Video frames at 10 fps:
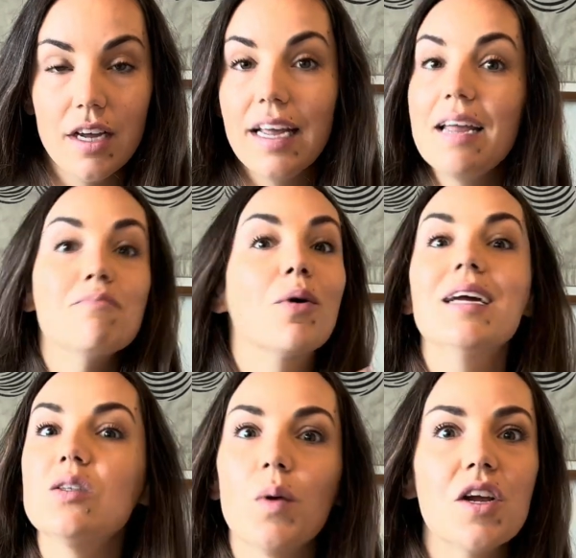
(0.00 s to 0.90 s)

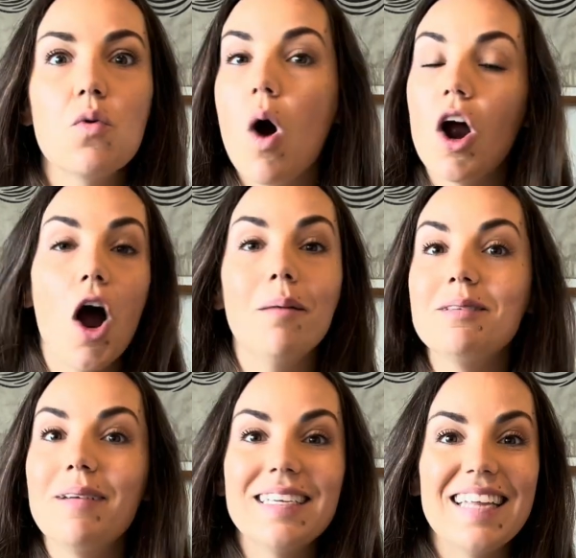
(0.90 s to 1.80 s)
Embrace where you are,
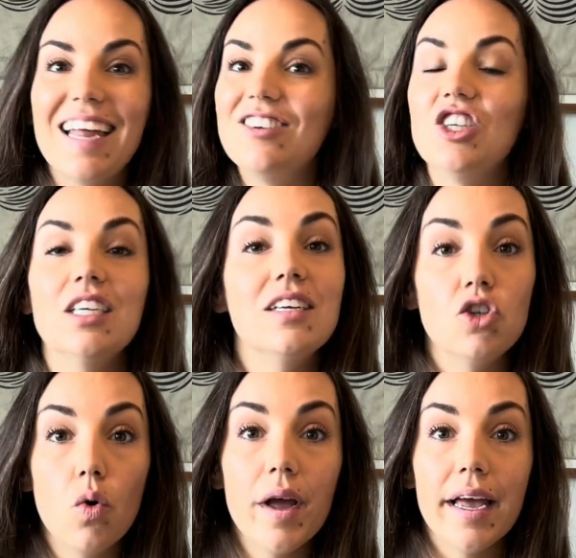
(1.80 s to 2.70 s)
optimize the energy,
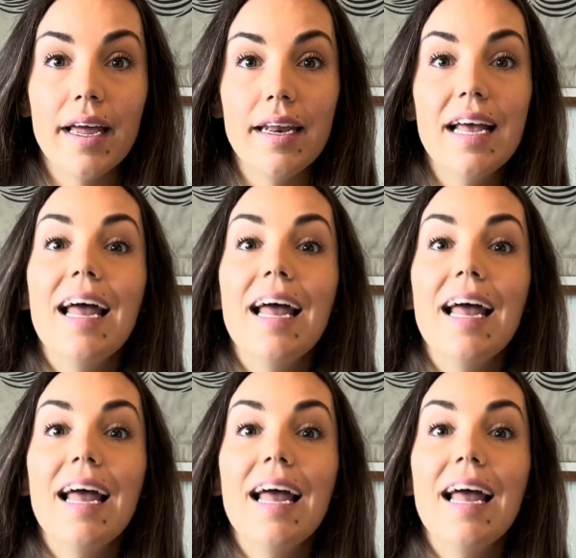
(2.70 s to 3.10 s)
enjoy it,